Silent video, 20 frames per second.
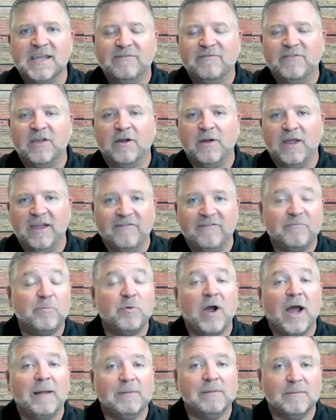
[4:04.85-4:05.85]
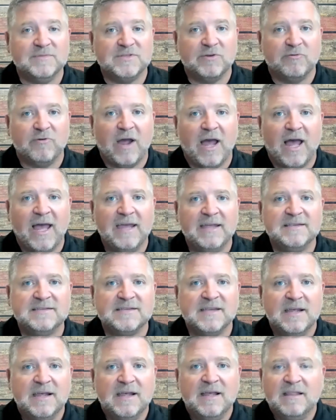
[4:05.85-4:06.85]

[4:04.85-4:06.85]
If problems arise,